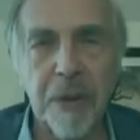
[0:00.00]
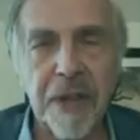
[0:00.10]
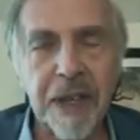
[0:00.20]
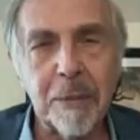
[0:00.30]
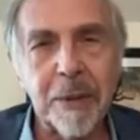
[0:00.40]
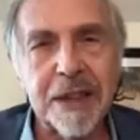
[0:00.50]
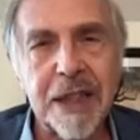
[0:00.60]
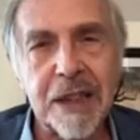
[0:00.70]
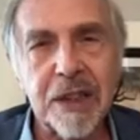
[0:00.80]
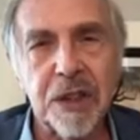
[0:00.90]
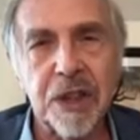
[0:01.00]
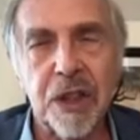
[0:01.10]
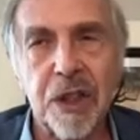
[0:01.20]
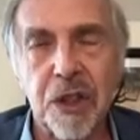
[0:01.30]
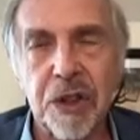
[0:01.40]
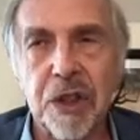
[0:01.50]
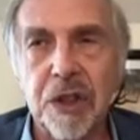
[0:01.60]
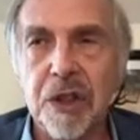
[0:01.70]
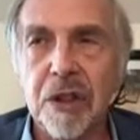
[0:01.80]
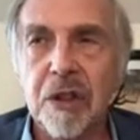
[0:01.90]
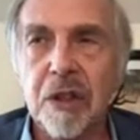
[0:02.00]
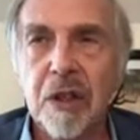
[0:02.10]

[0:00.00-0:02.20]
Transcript: we think about doctors and nurses,